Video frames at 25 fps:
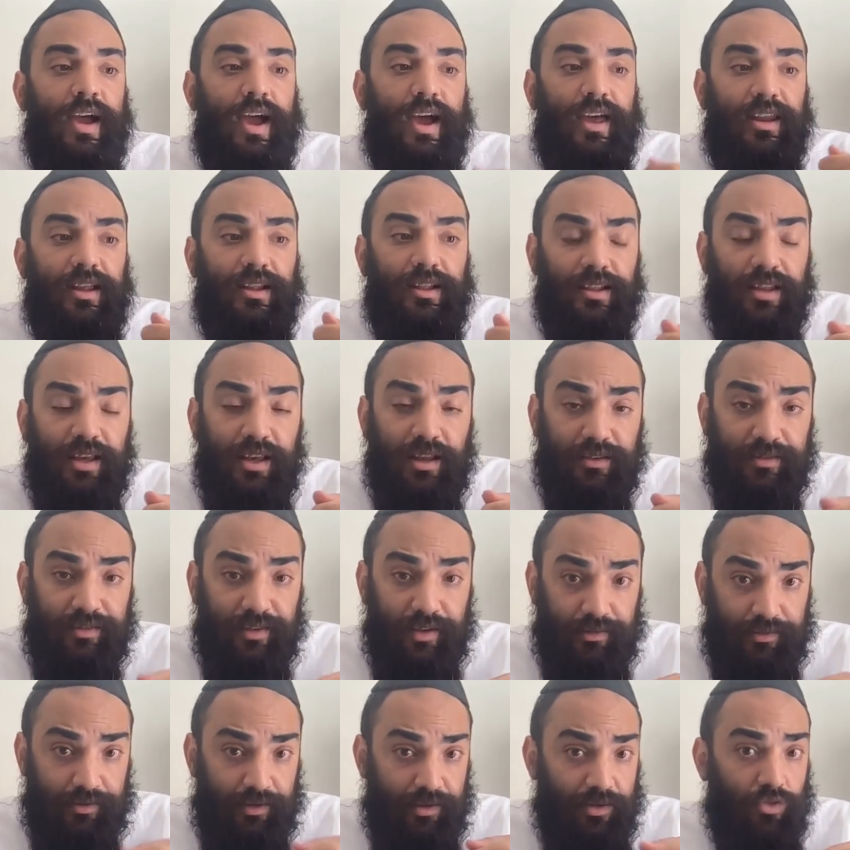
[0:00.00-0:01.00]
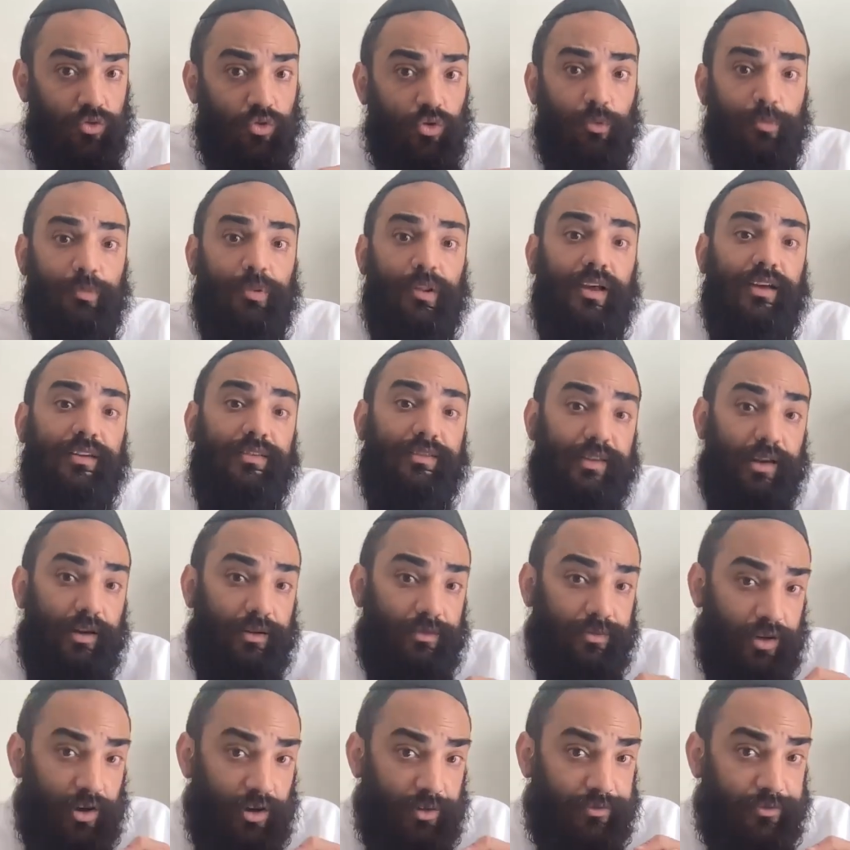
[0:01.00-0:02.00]
and it leads us into a place
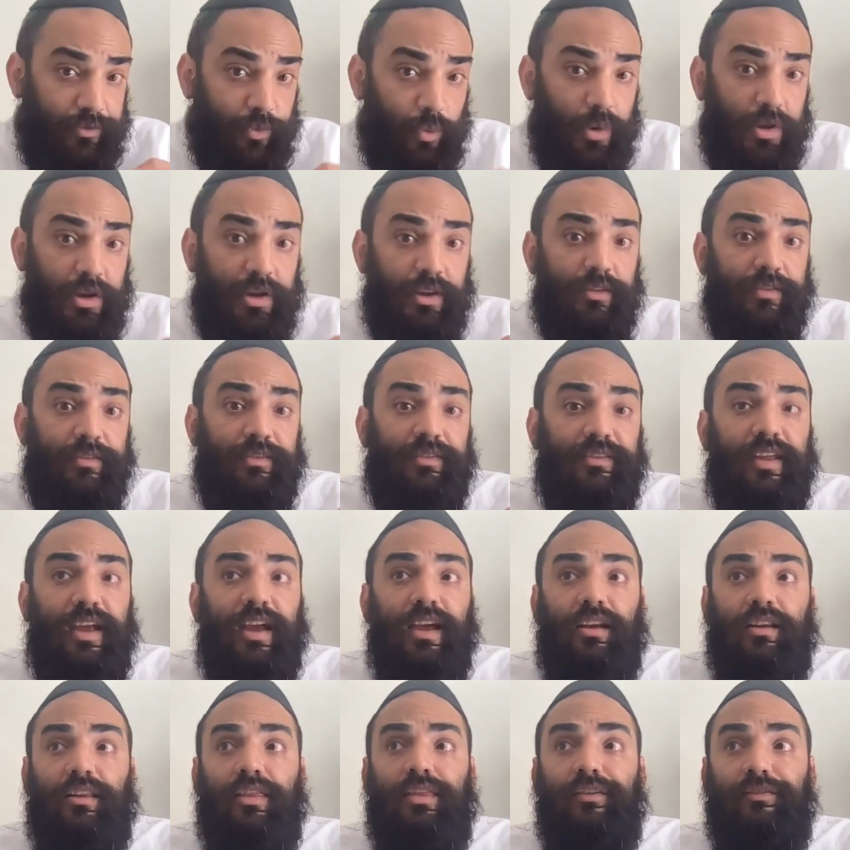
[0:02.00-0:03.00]
of avoided state.